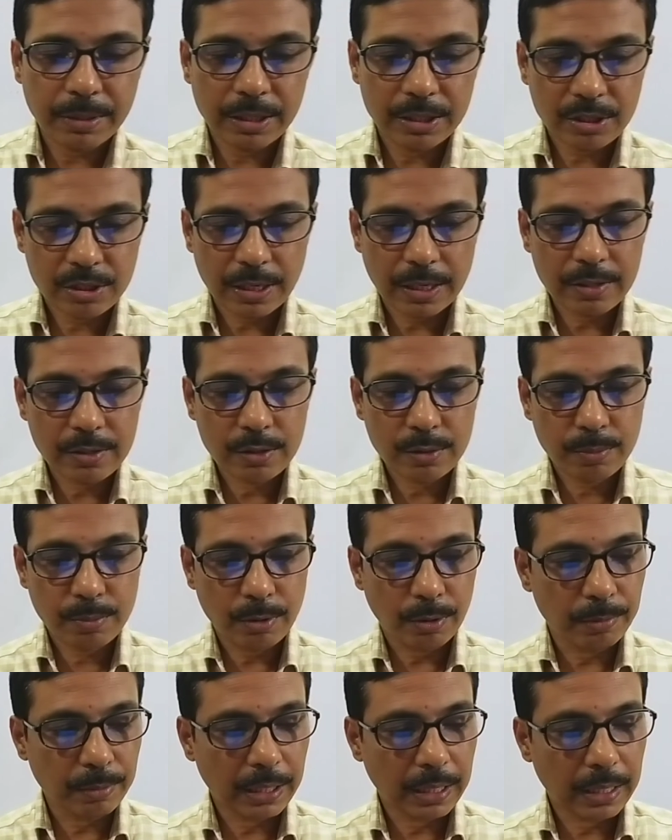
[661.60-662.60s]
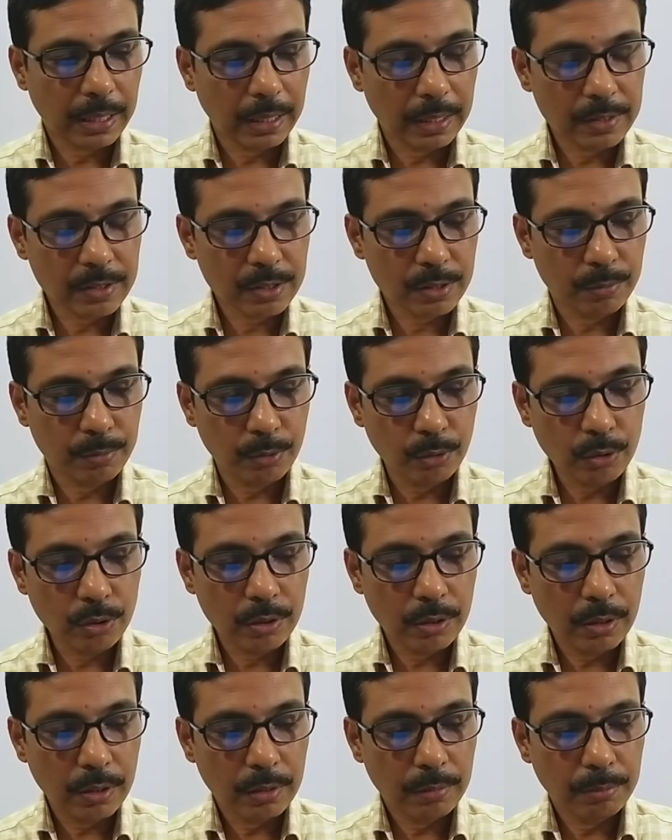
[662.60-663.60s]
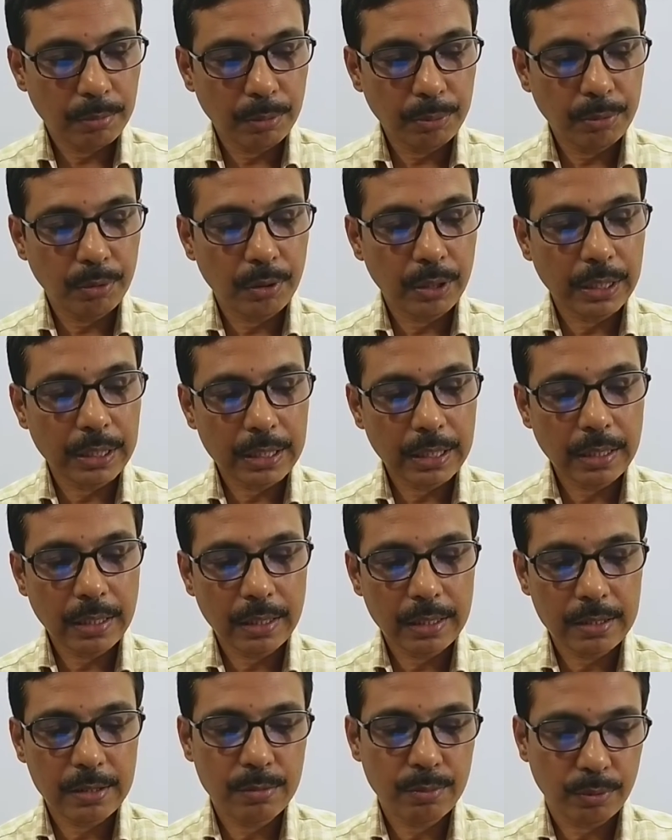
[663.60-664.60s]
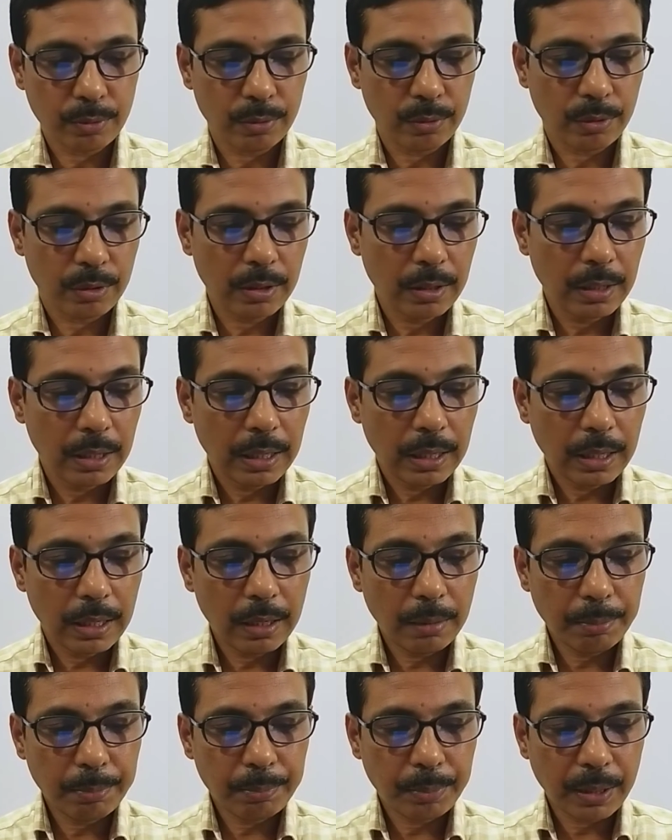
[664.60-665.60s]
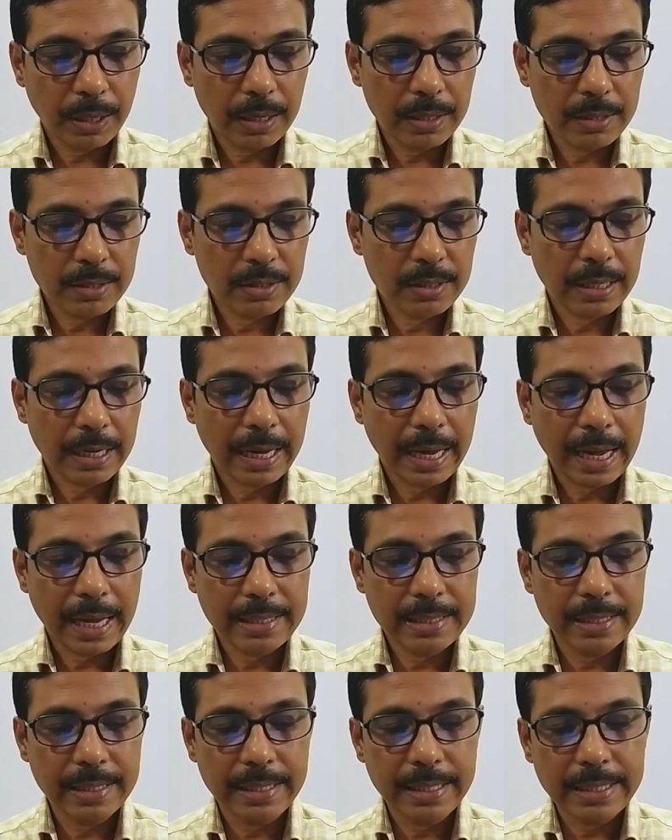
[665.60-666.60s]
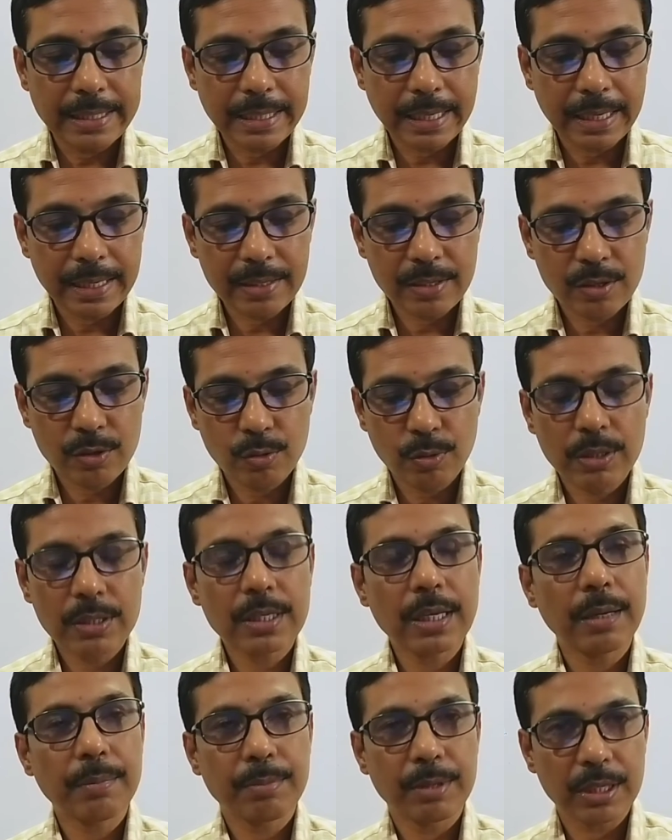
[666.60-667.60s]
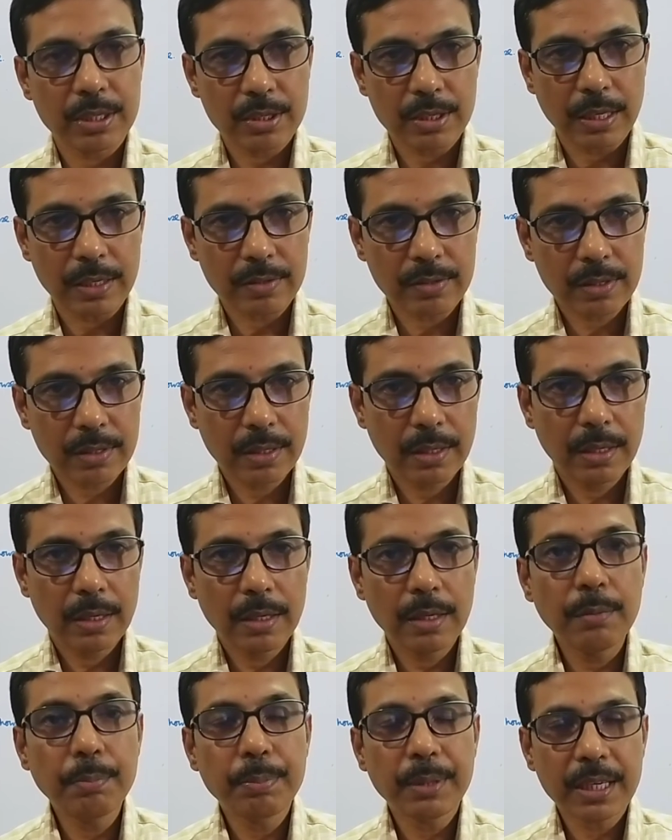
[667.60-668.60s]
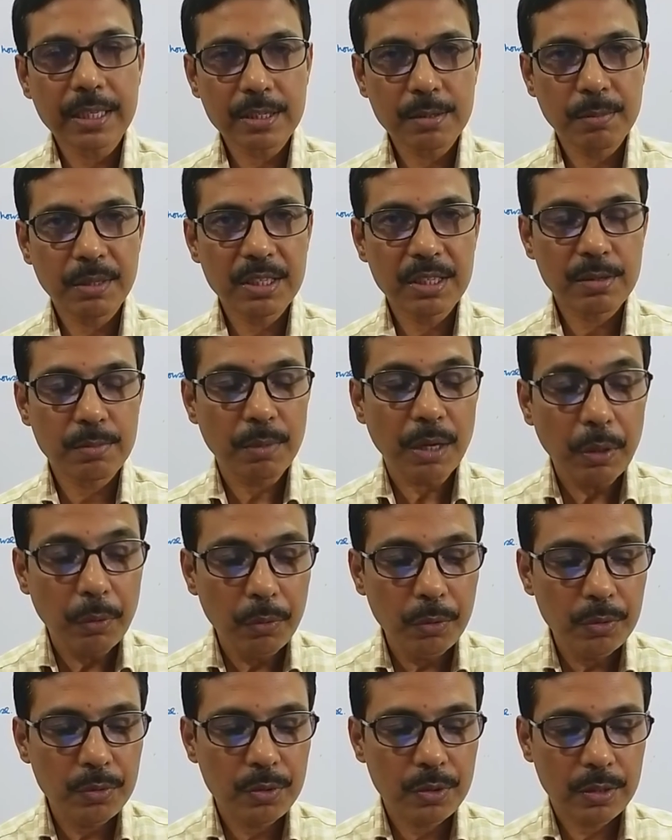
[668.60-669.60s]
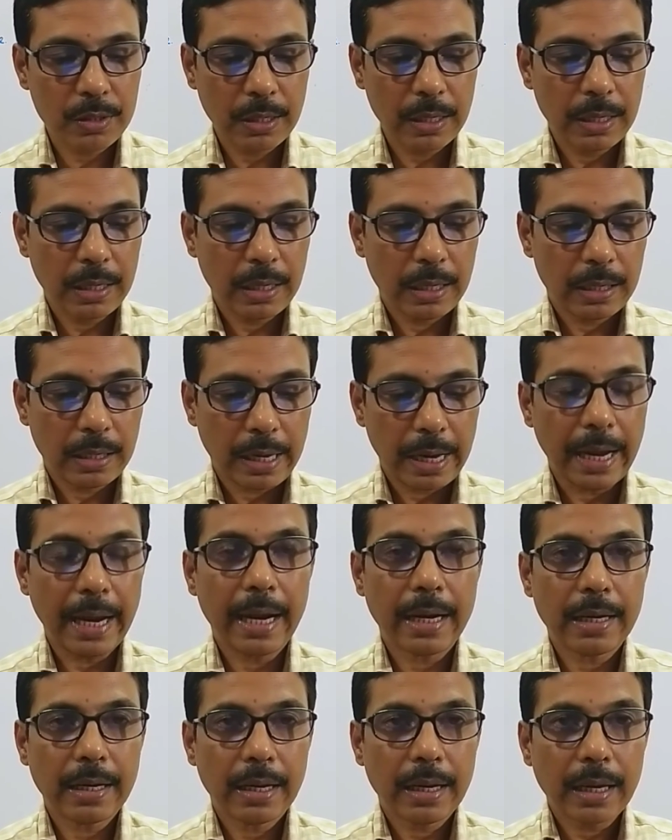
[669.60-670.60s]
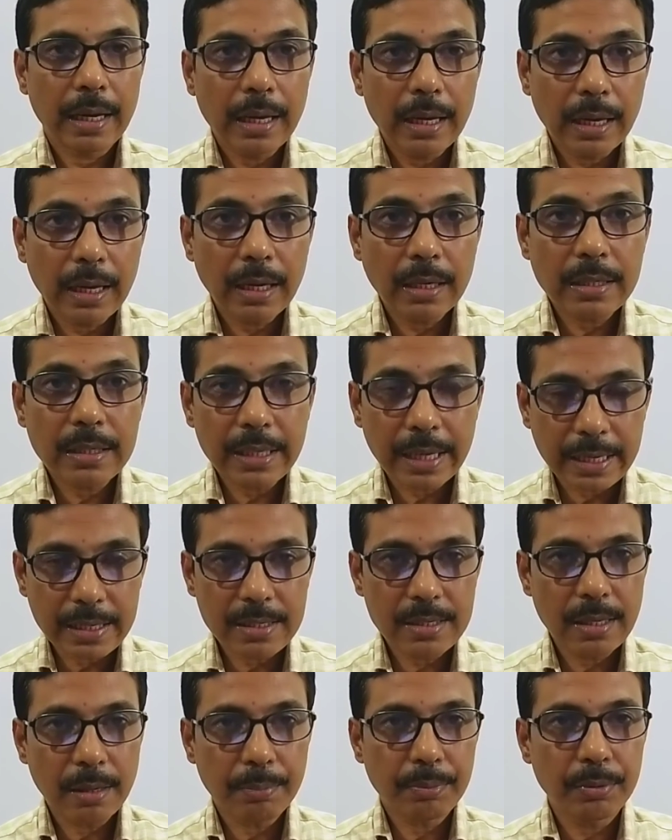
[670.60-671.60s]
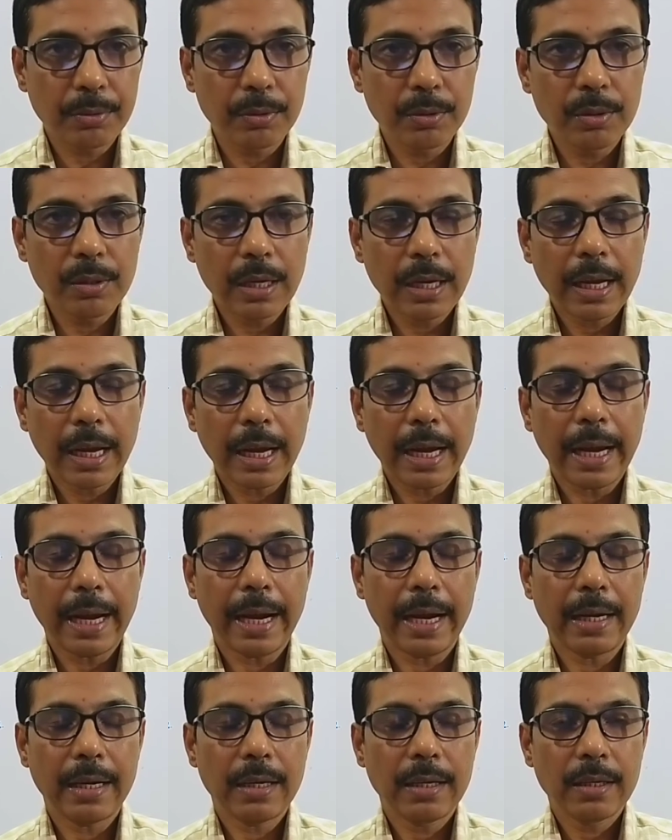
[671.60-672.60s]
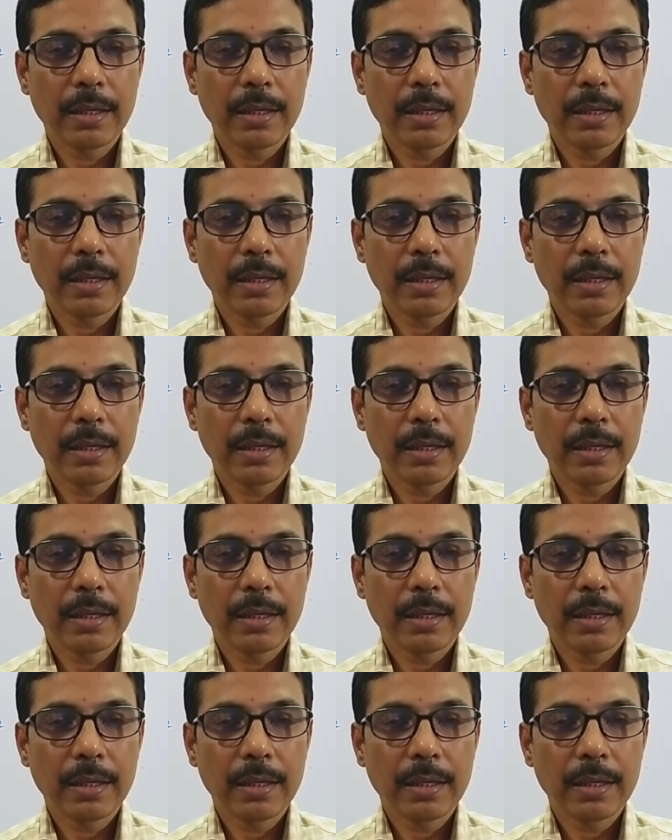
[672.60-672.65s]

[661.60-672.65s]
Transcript: distance from the guest booth before eating his food. He parts as he retires to a safe distance. He parts means mews, and he takes the food and